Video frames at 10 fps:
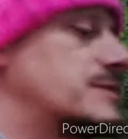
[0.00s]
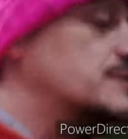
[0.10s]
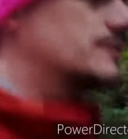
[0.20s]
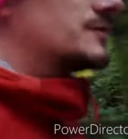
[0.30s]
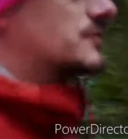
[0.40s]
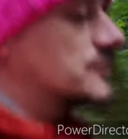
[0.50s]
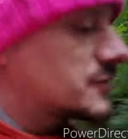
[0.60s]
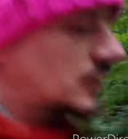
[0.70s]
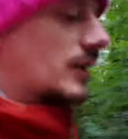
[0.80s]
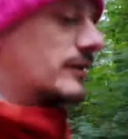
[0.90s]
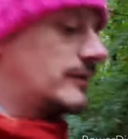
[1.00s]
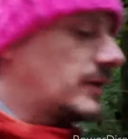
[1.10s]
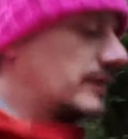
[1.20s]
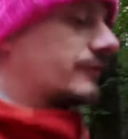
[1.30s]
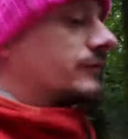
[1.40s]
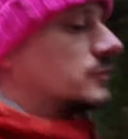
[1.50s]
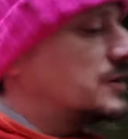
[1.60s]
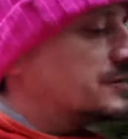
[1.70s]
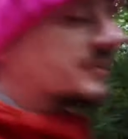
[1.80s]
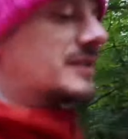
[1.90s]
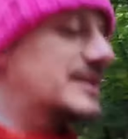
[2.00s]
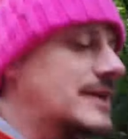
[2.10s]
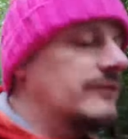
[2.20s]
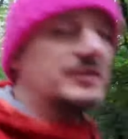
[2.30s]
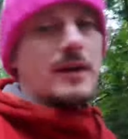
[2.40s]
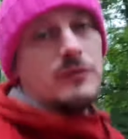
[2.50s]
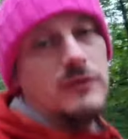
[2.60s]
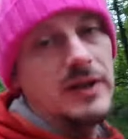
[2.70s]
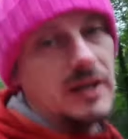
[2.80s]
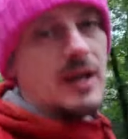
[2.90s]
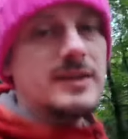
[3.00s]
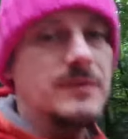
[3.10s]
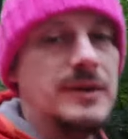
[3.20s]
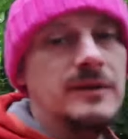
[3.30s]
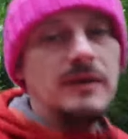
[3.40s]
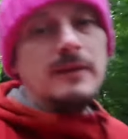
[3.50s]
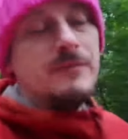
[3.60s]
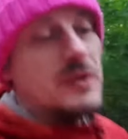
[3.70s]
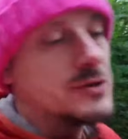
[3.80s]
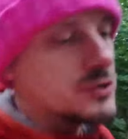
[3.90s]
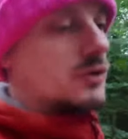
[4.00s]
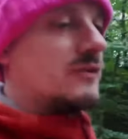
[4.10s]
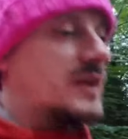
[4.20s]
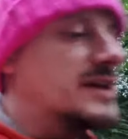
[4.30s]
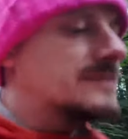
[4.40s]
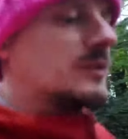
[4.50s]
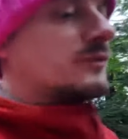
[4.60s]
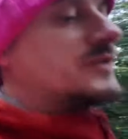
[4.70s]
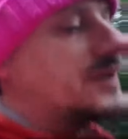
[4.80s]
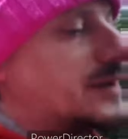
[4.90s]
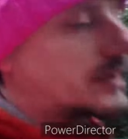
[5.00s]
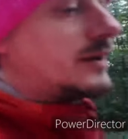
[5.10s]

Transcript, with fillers: just stay away from the weed because that's how the devil really gets me. Sure, he gets me with the dick.